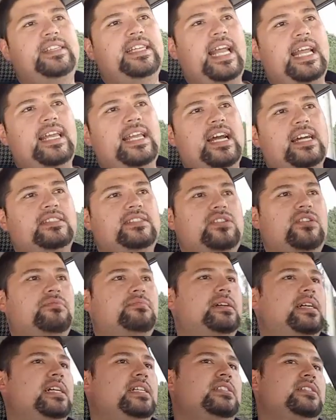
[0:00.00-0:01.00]
Thank y'all so
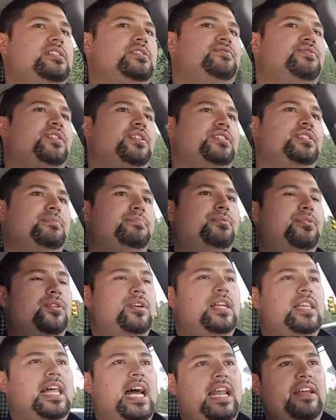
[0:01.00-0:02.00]
much for
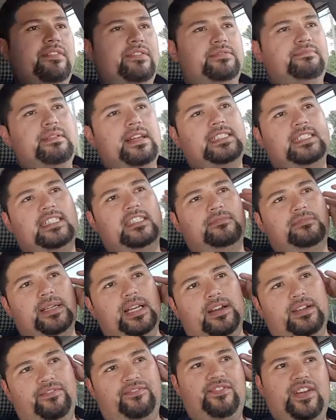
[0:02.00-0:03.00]
support. A lot of you messaged
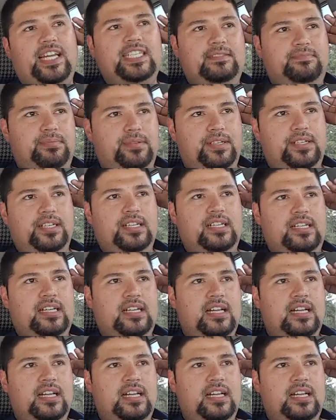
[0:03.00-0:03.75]
me on Facebook.